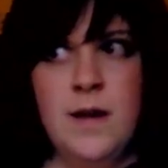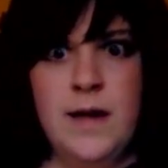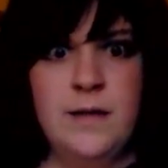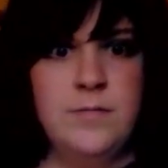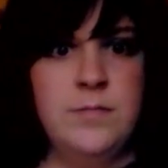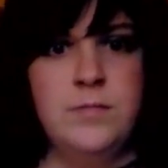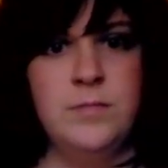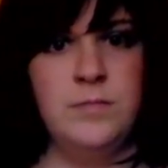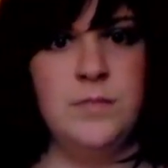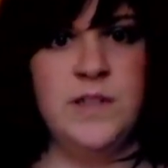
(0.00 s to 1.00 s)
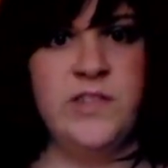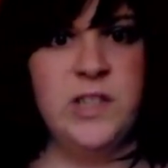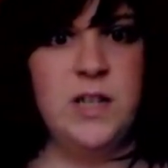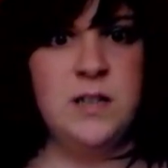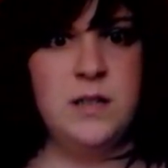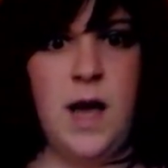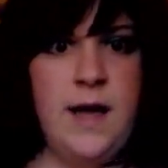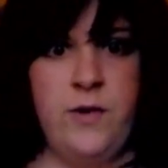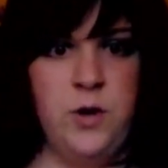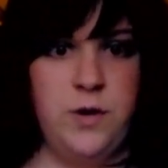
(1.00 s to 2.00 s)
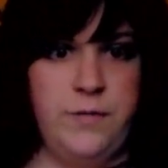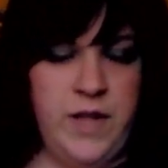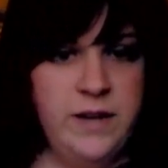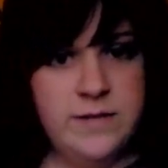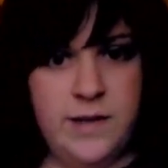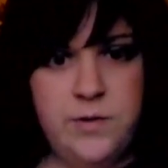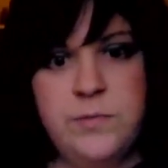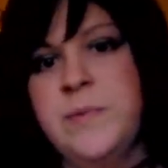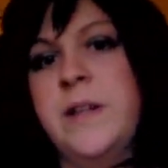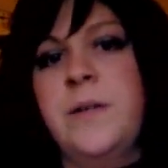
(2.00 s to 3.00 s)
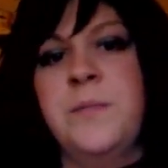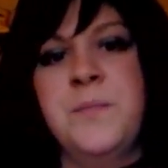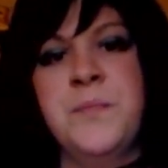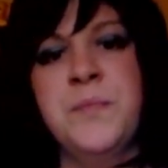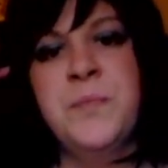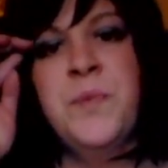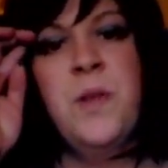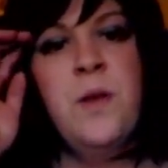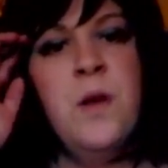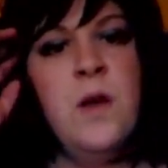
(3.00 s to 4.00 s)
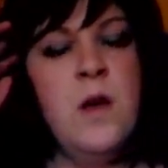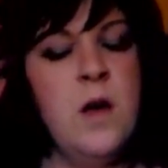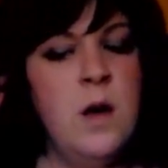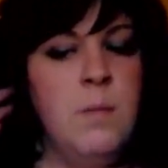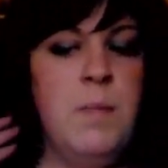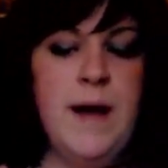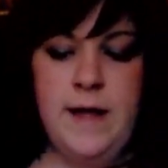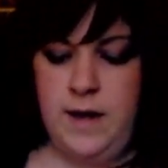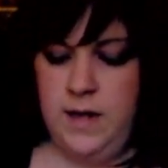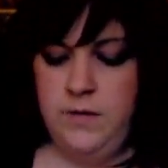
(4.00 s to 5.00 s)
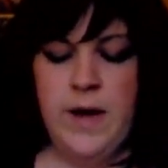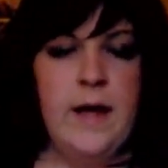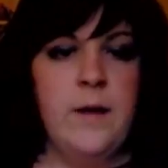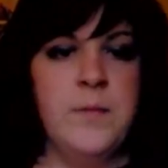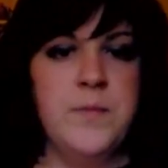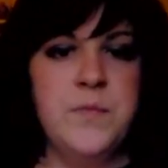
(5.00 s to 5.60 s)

And if it does, I haven't heard of it, so, you know. But anyway,